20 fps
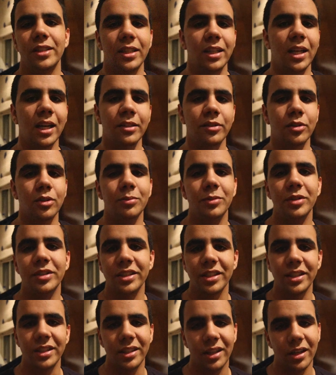in classical
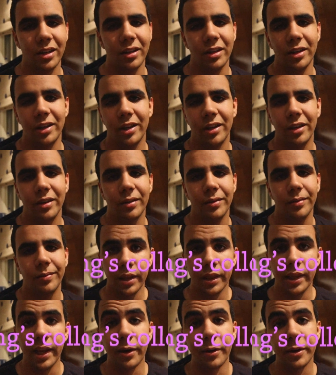music at the end of the day.
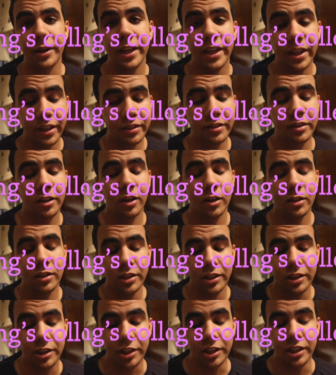Now, King's
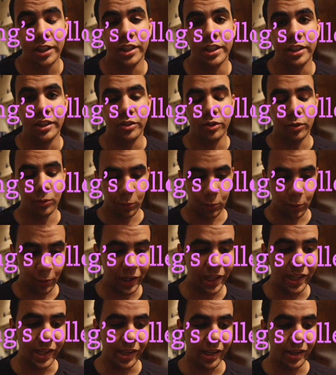College is
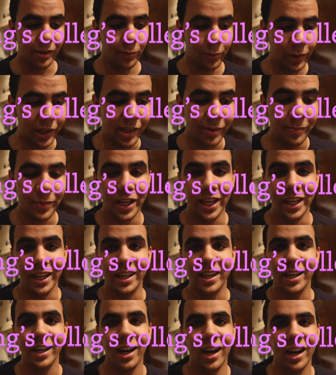really, really
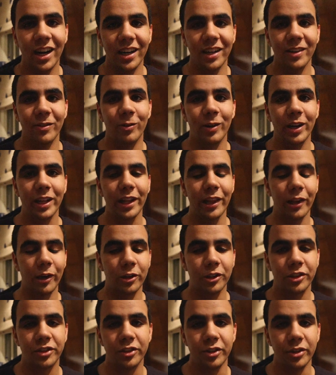big, really
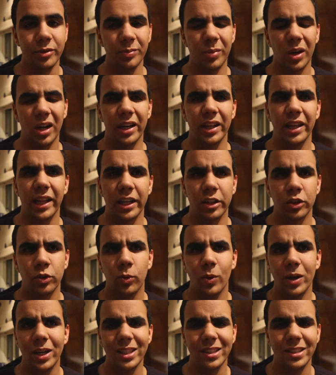large student body, like
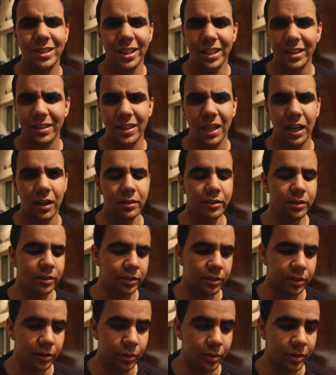
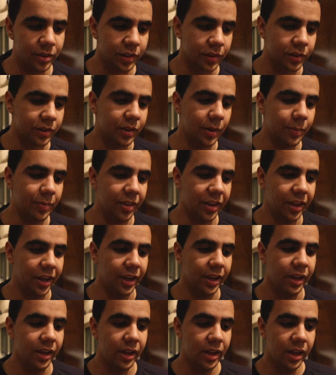26,000 students or
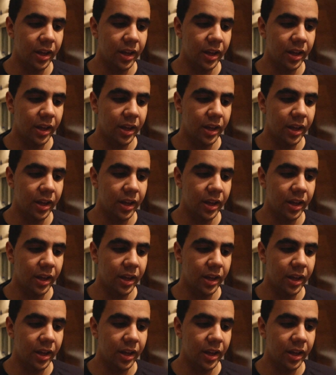something,